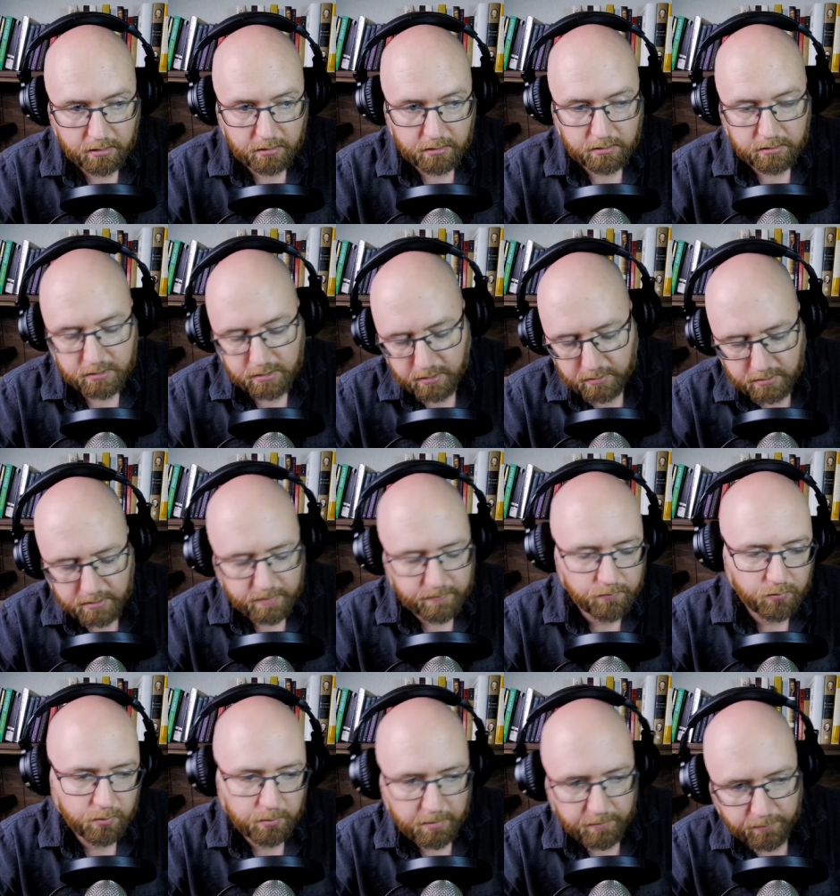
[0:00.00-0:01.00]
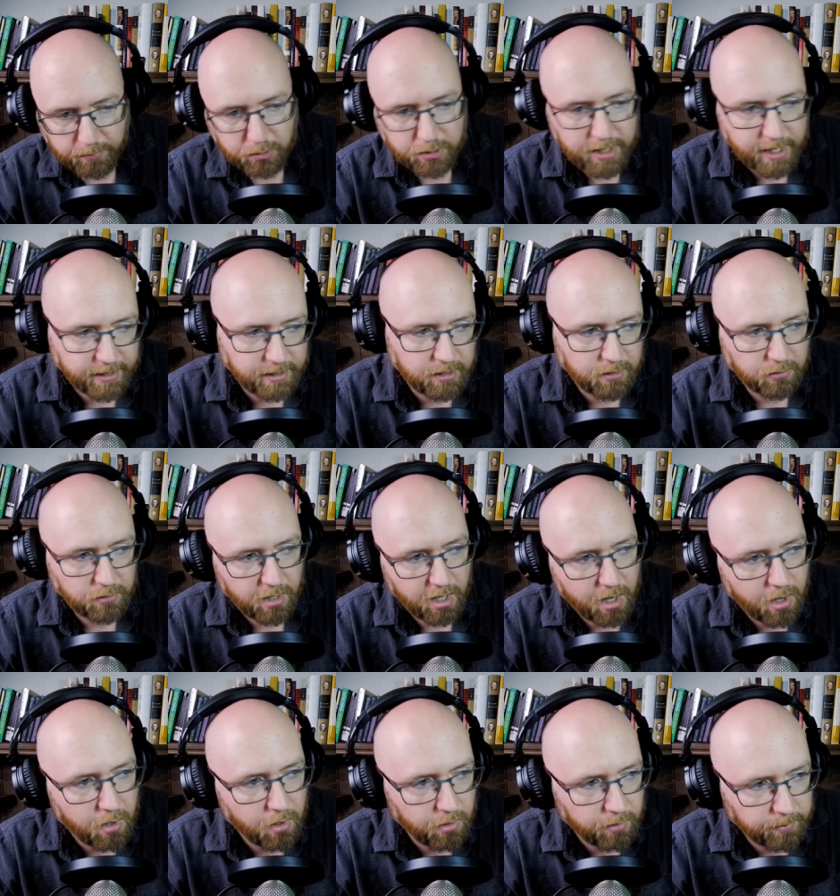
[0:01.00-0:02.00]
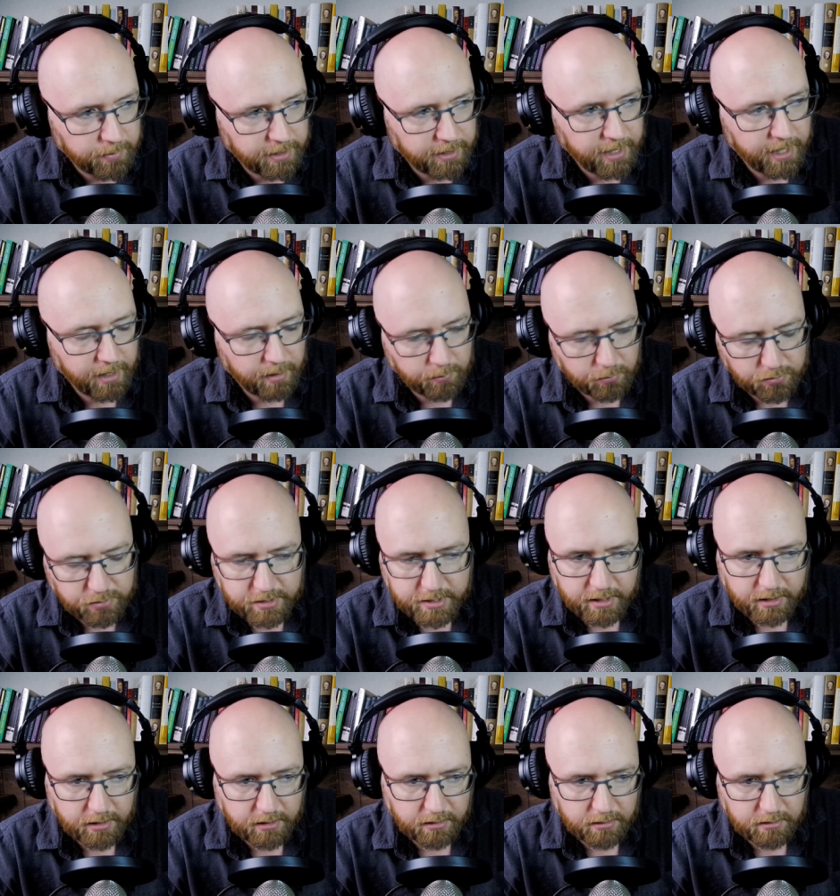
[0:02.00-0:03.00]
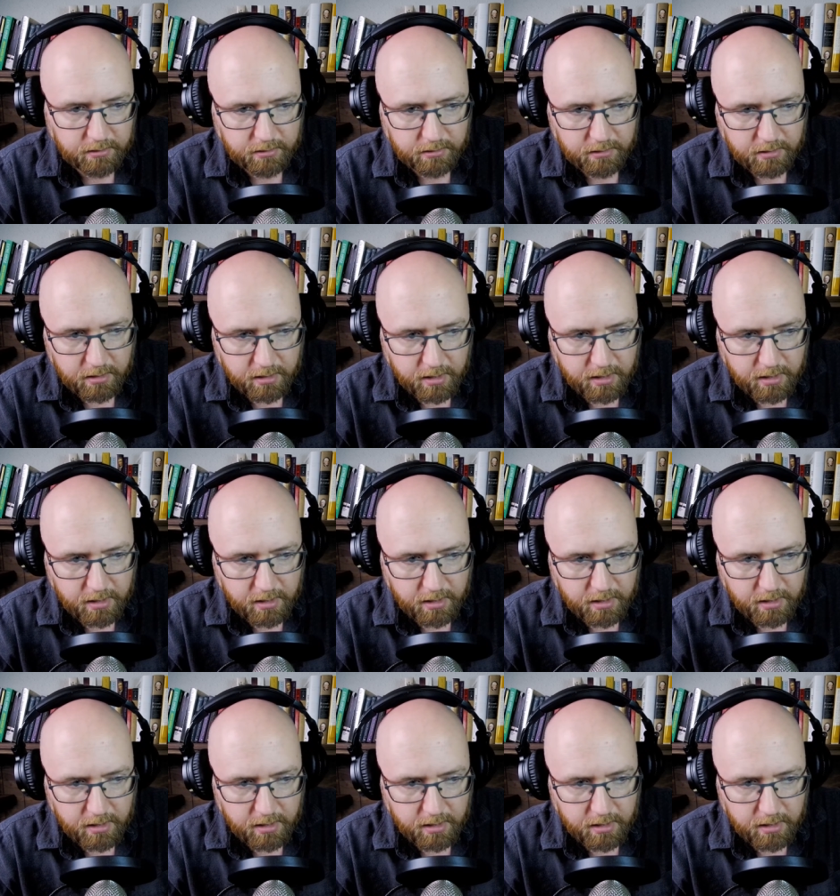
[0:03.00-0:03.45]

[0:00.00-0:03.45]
some form of protecting or not harming animals that can